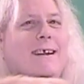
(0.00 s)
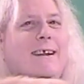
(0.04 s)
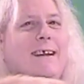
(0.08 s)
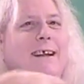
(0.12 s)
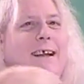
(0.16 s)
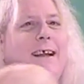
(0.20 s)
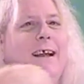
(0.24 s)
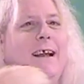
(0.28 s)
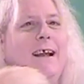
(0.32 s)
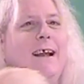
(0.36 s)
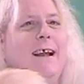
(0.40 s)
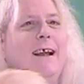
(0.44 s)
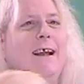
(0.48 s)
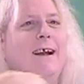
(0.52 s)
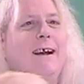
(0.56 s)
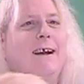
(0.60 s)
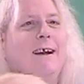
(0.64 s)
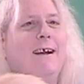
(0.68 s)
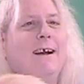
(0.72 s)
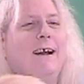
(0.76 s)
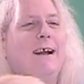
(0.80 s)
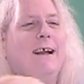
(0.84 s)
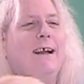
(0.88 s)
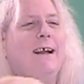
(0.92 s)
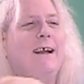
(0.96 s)
Yeah,
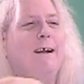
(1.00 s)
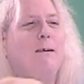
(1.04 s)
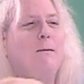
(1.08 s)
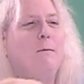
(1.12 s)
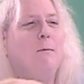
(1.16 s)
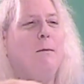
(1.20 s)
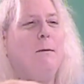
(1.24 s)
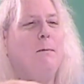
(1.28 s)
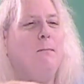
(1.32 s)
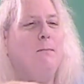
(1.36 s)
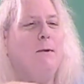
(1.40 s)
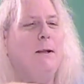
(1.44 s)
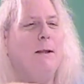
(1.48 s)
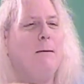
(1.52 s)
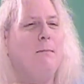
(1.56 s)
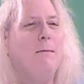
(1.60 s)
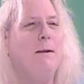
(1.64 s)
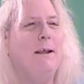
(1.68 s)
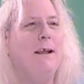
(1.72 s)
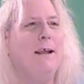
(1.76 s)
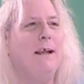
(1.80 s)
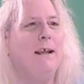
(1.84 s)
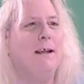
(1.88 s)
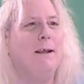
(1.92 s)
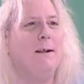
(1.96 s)
that would be pretty
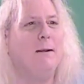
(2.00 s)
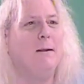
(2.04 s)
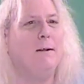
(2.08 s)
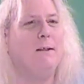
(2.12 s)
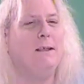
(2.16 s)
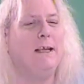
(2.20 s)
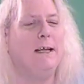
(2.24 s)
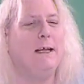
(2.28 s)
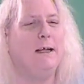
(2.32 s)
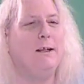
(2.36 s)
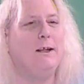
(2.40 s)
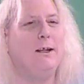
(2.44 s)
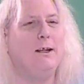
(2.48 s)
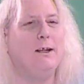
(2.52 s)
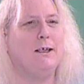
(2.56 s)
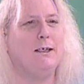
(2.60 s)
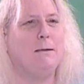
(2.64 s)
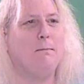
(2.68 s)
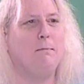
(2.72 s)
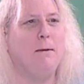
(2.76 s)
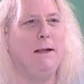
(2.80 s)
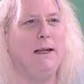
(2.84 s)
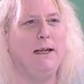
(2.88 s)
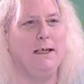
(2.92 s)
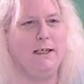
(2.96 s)
big. It'd take a lot of
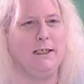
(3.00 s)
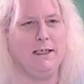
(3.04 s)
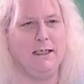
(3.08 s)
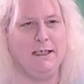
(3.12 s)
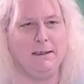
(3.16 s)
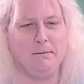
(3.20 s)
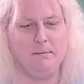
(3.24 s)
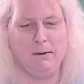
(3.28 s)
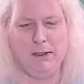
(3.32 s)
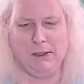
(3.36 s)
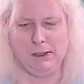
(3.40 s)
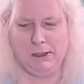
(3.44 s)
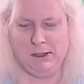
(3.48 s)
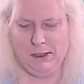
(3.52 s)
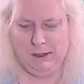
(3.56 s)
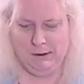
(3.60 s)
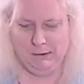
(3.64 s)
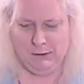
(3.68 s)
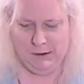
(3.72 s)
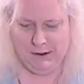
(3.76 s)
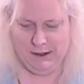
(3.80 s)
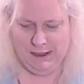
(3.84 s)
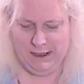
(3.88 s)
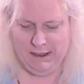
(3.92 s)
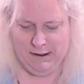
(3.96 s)
space, especially
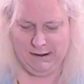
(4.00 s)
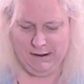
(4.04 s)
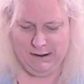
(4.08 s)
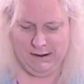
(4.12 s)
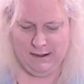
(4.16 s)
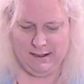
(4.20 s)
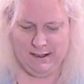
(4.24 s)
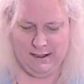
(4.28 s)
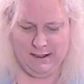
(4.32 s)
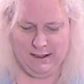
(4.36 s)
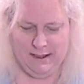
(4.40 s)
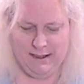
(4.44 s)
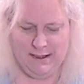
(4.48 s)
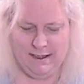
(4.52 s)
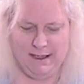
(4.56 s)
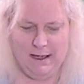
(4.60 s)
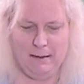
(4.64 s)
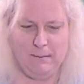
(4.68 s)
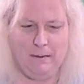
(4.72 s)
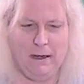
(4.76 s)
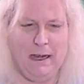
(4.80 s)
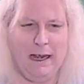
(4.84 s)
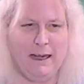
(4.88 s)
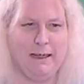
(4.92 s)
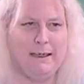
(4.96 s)
when you get into the
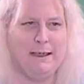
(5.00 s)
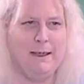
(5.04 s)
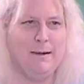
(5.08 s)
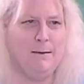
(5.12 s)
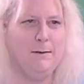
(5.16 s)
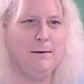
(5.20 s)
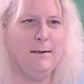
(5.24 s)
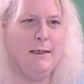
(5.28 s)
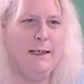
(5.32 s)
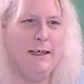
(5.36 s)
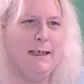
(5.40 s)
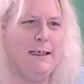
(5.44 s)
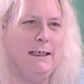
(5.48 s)
sub octaves,